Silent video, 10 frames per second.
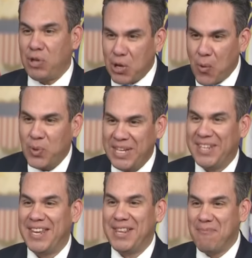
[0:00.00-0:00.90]
The only
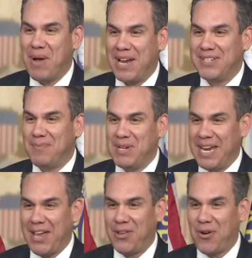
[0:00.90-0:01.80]
thing that binds them
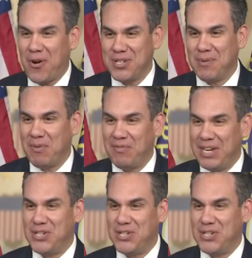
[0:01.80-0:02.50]
together are some of the